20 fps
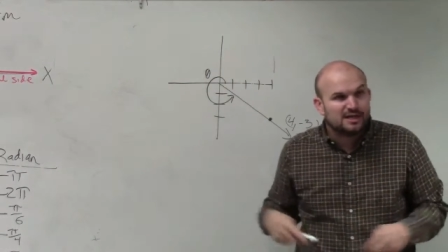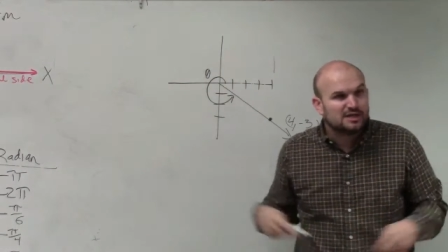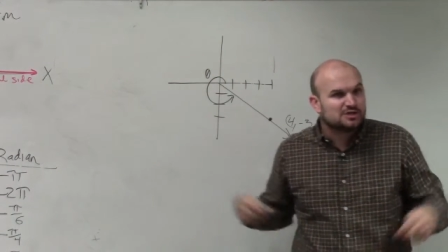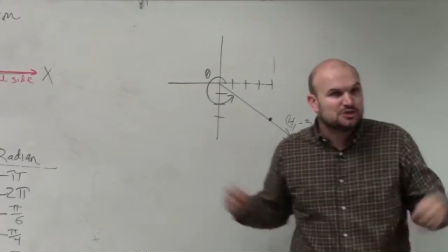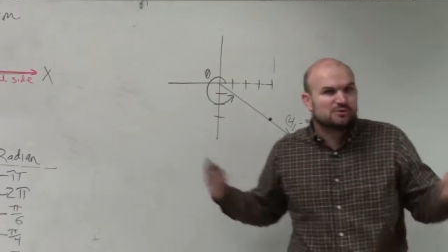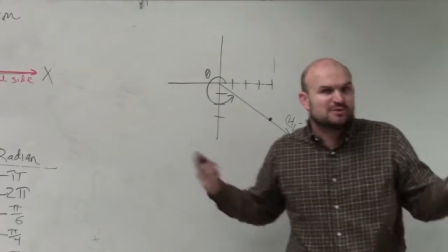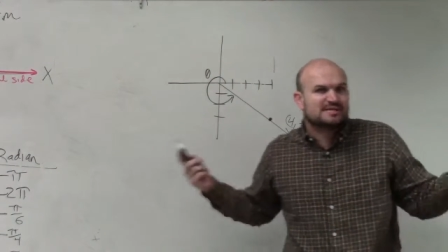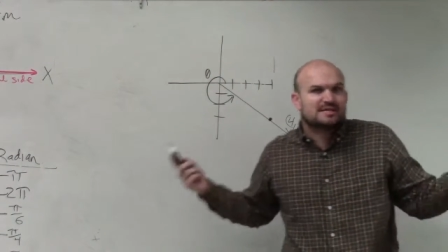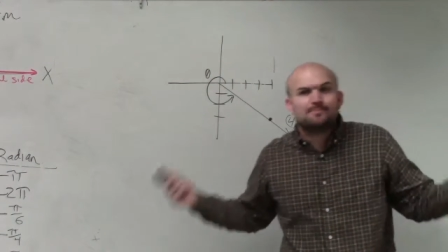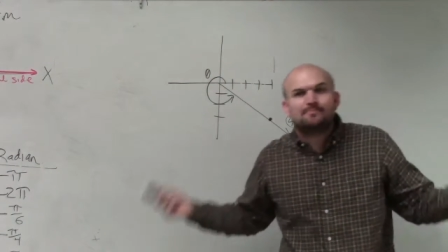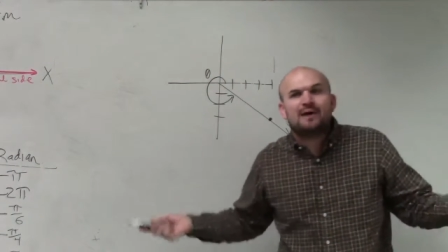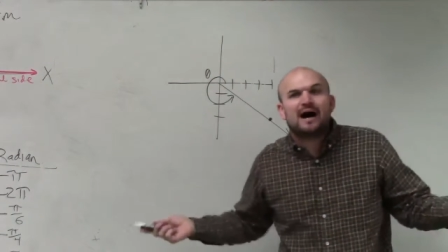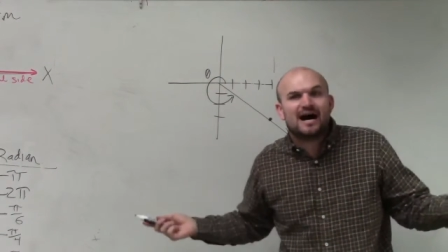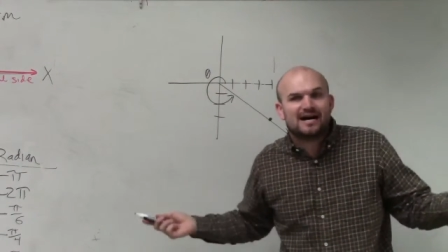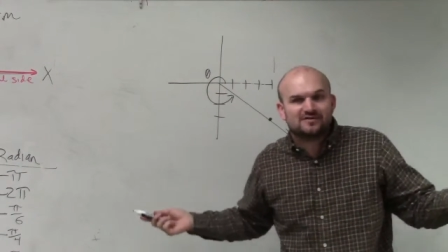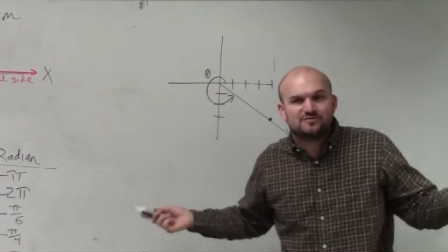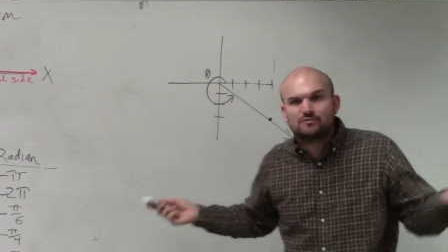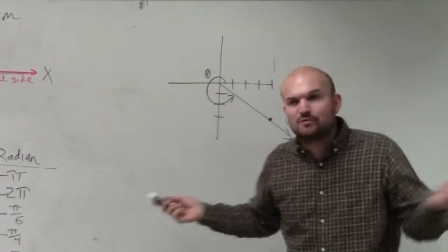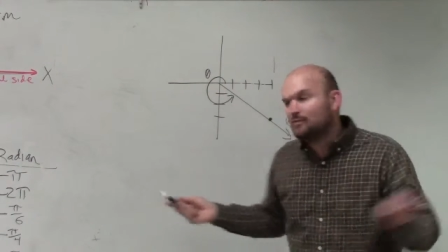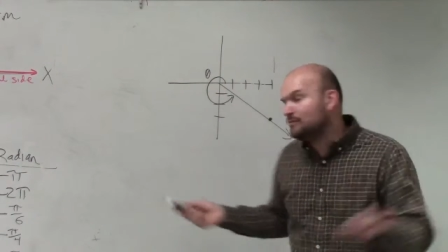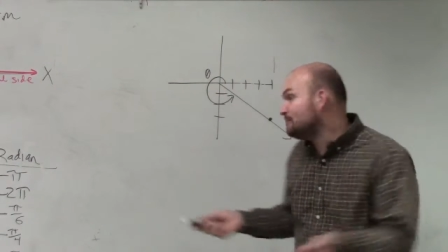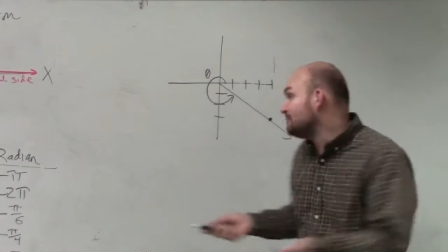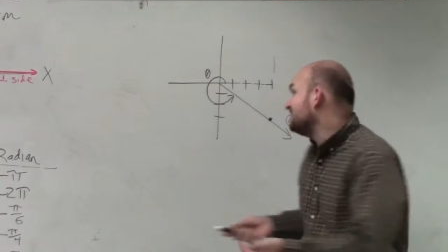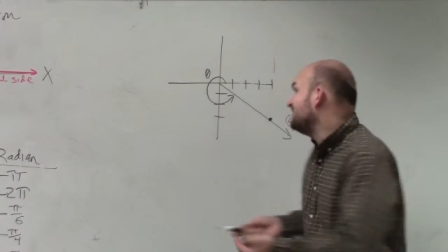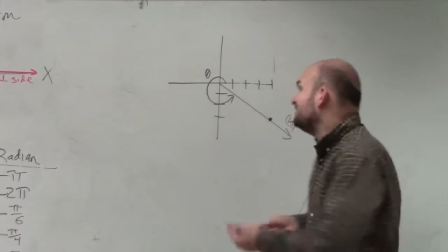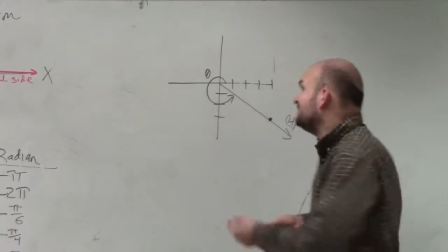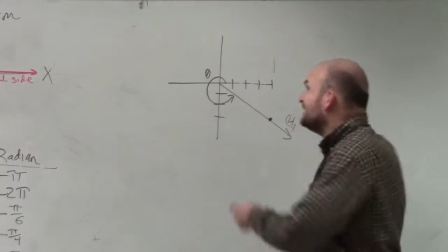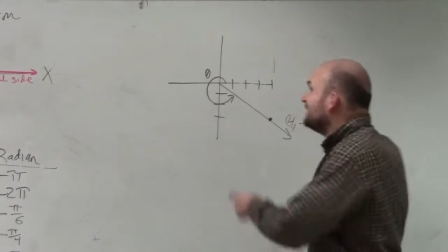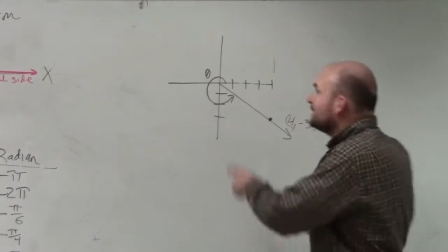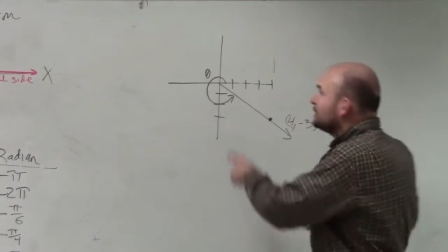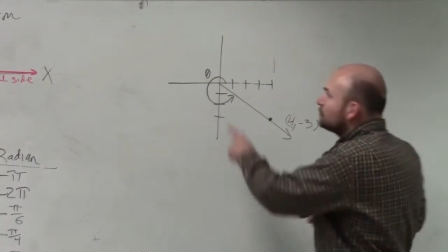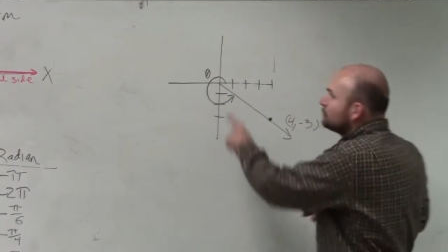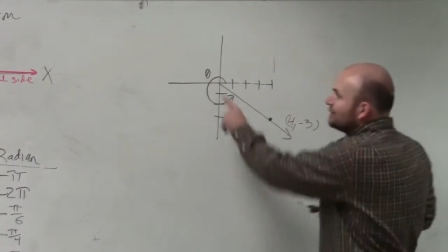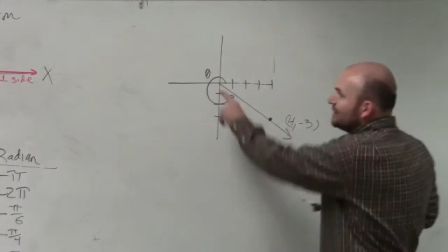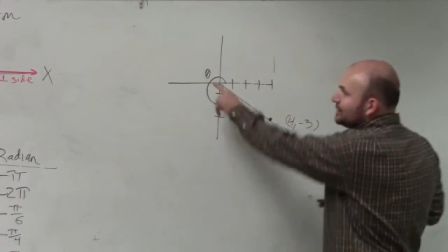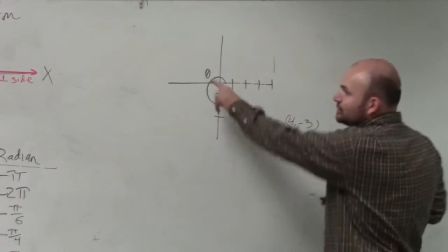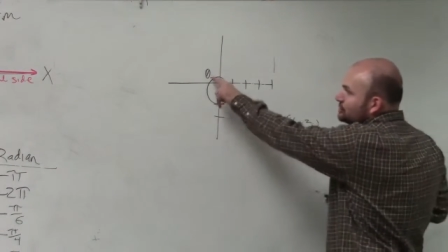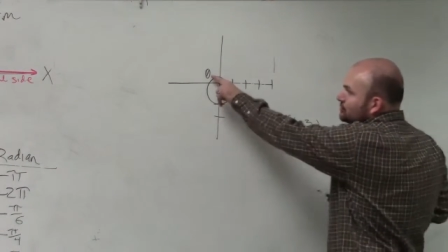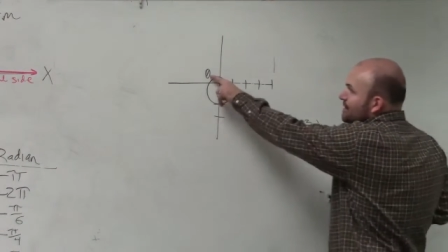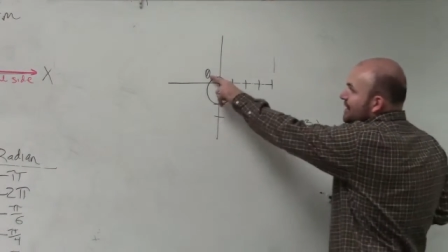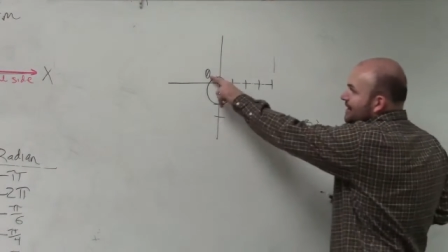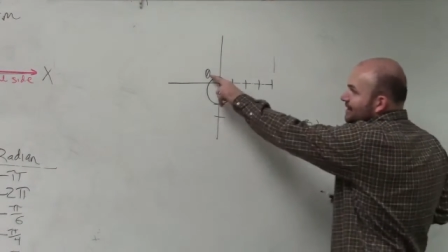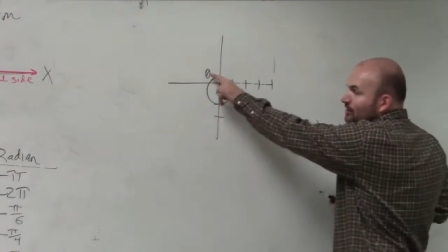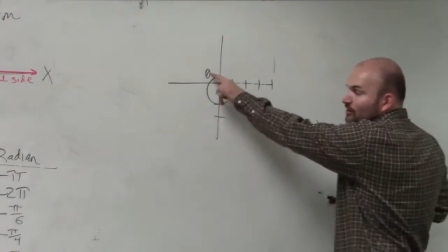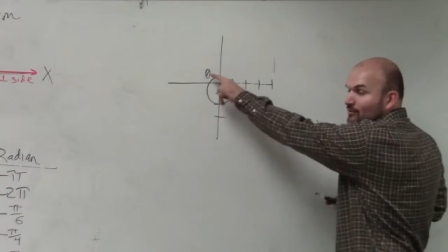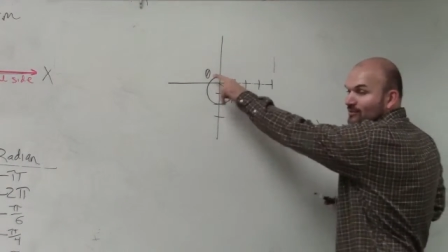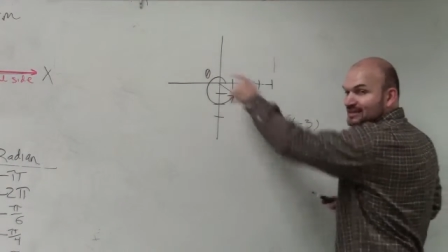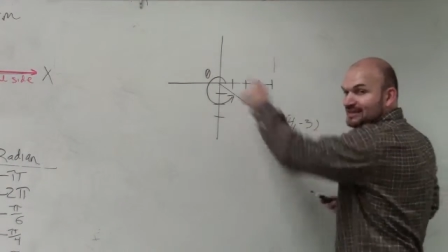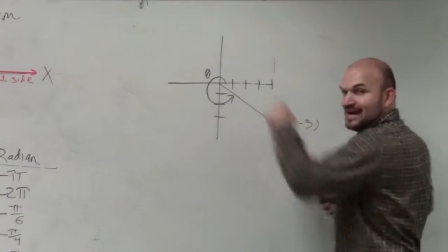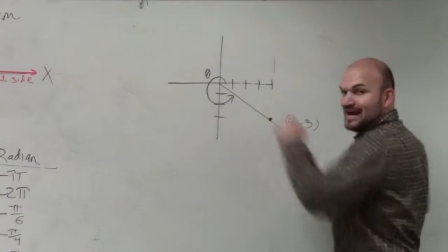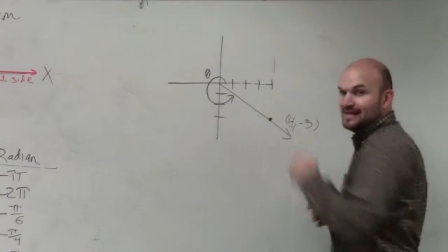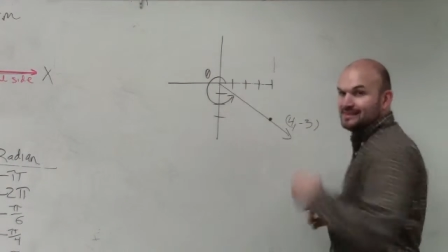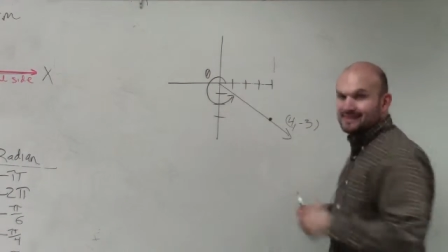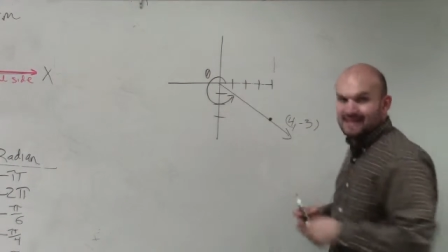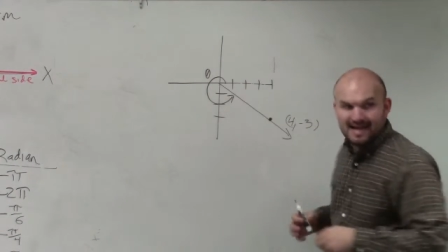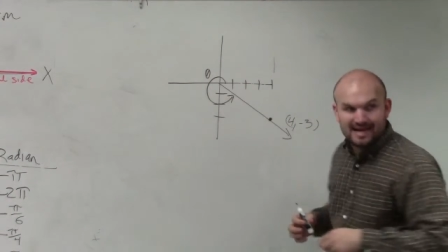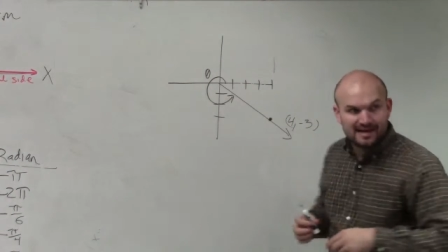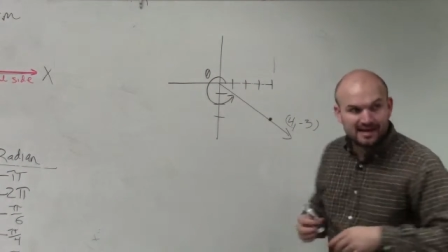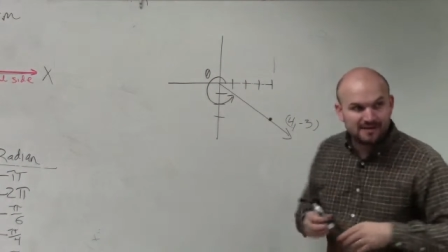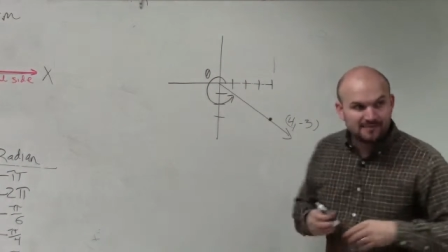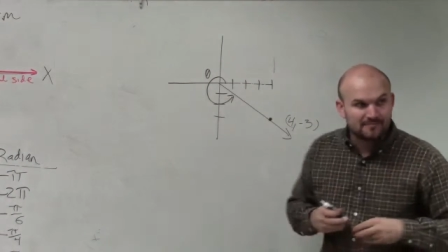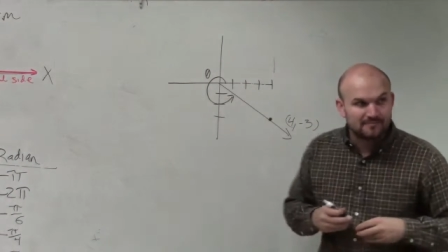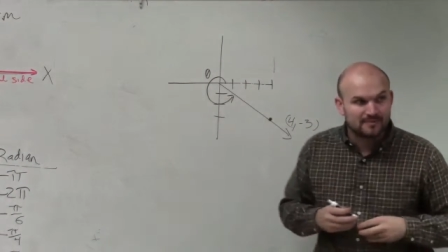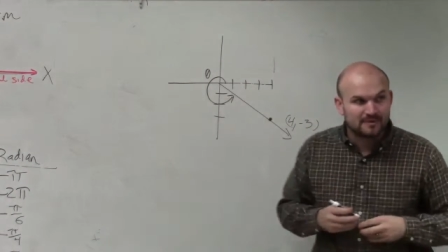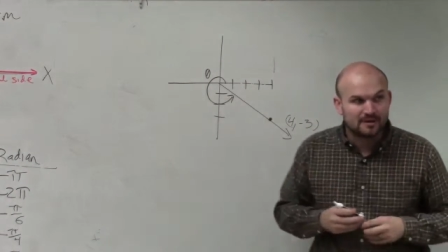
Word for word: So is it possible for me to create a triangle with that theta?